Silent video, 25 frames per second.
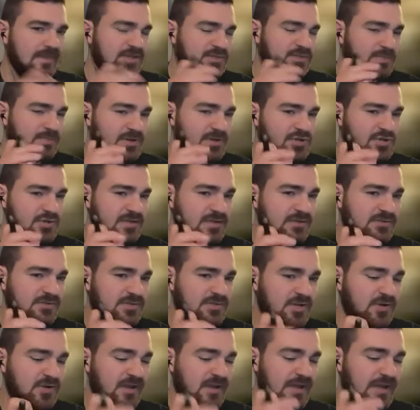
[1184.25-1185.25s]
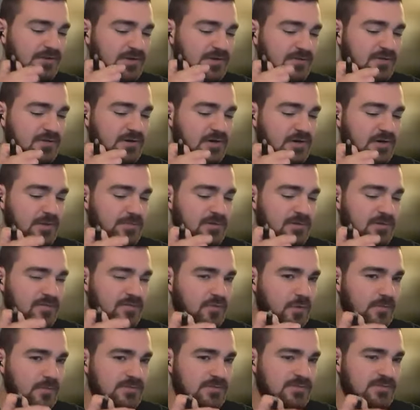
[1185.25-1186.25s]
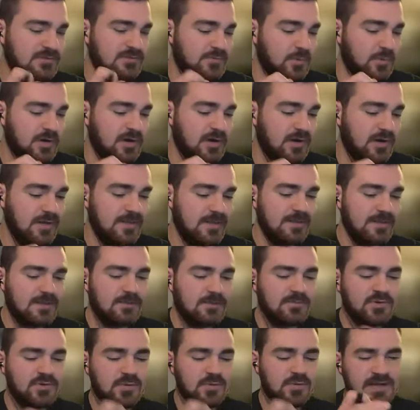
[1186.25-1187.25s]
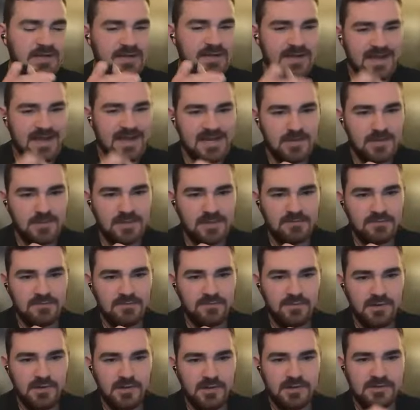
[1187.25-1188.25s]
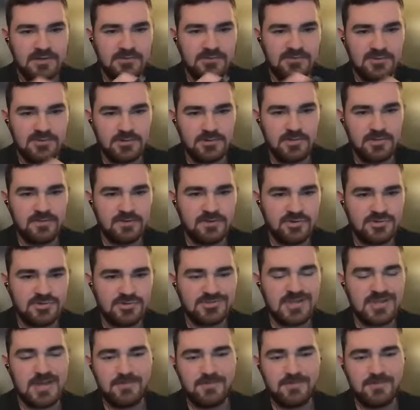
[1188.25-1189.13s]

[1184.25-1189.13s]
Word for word: especially considering how different her performances were between Anatomy of a Fall and Zone of Interest.